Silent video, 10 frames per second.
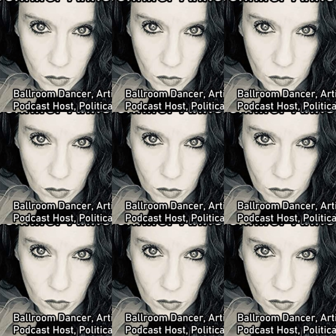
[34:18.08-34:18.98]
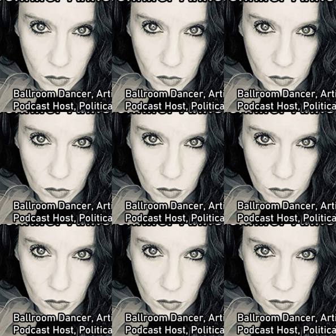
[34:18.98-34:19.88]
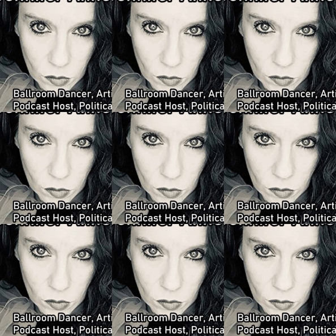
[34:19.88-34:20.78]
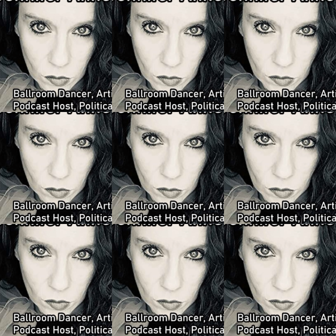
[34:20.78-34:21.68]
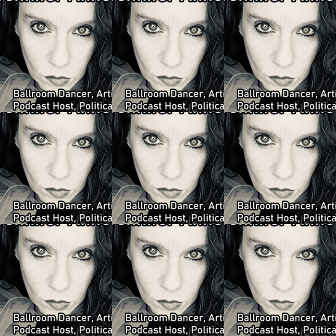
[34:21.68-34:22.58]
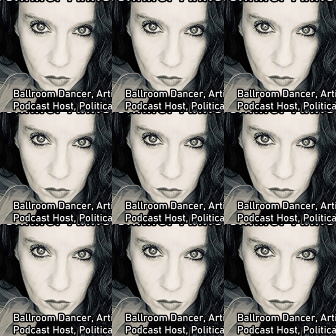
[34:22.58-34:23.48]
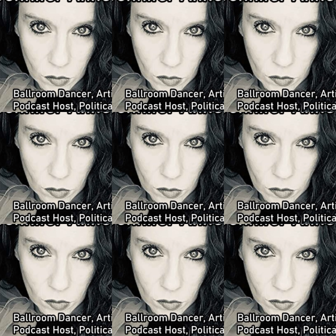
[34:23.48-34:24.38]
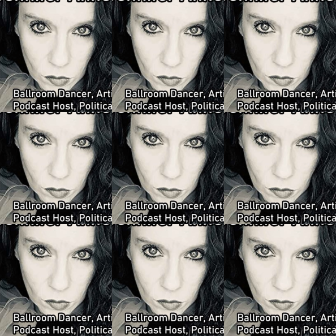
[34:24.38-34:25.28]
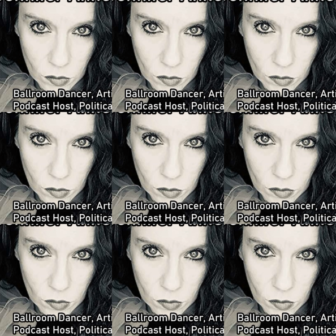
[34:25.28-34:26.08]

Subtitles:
(no lip movement)